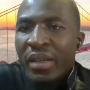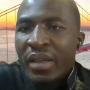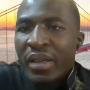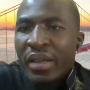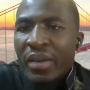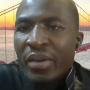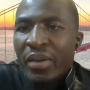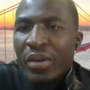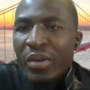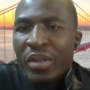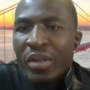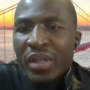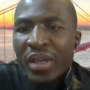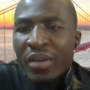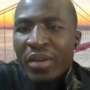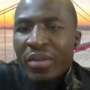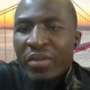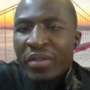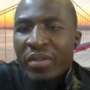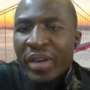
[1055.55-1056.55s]
When was that?
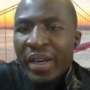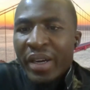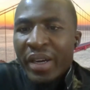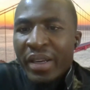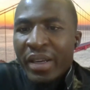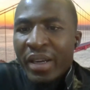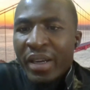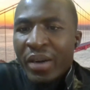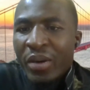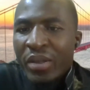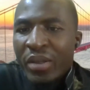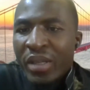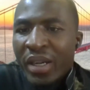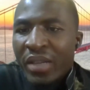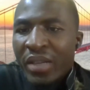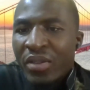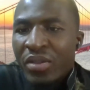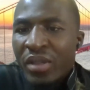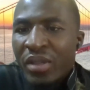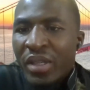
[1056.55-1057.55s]
On Friday, I was
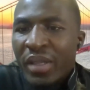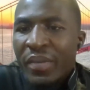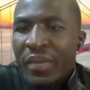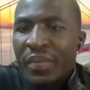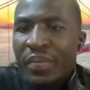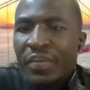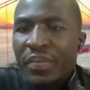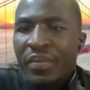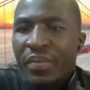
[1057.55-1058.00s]
at the